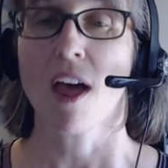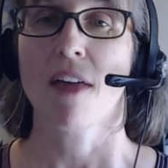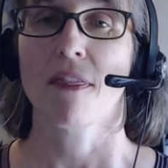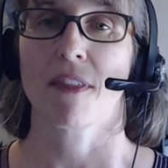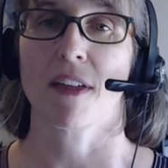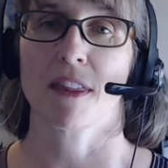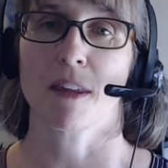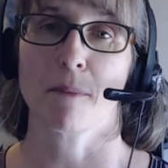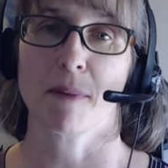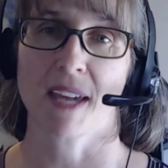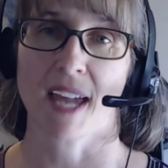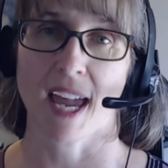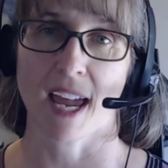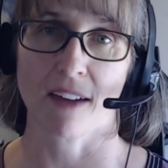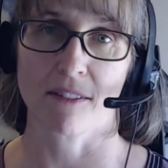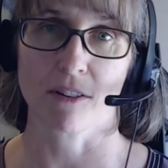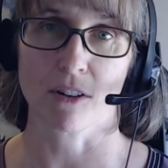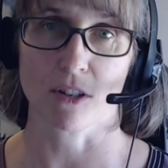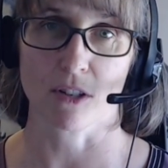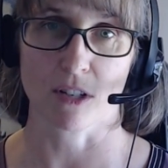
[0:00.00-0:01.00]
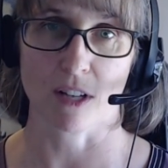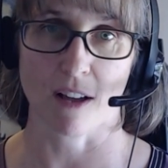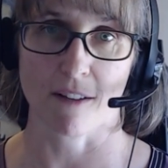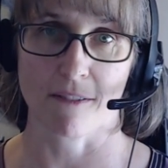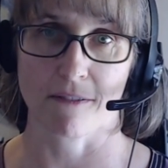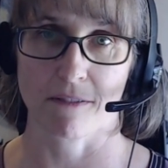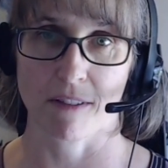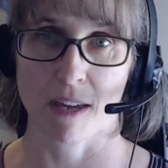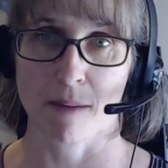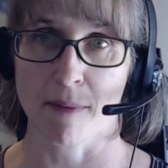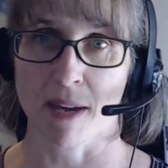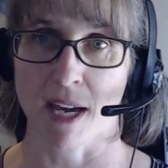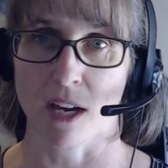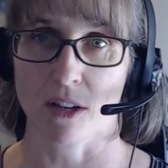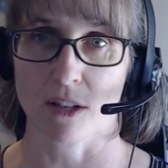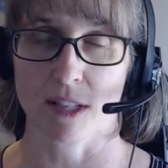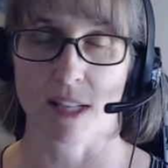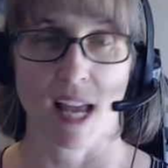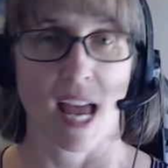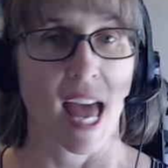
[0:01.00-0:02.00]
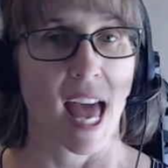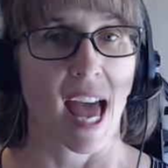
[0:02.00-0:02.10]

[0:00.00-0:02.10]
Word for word: than the behaviors of females.